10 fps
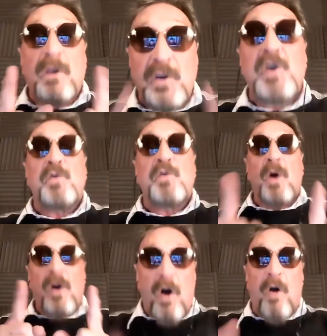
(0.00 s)
you
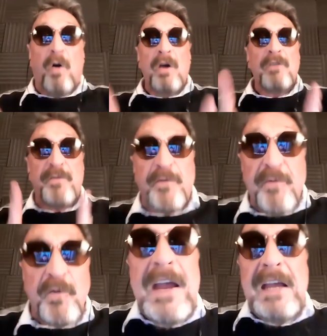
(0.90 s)
are
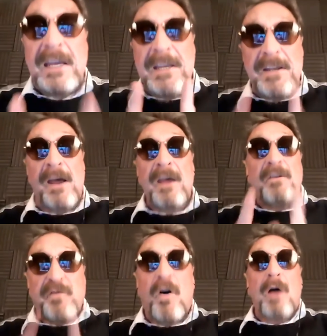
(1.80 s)
freed
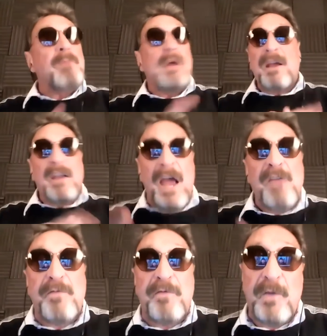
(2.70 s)
from
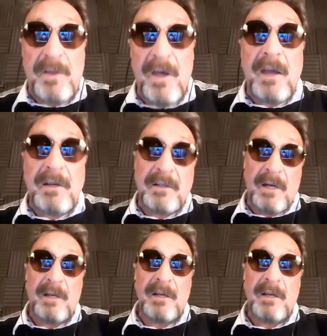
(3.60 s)
everything.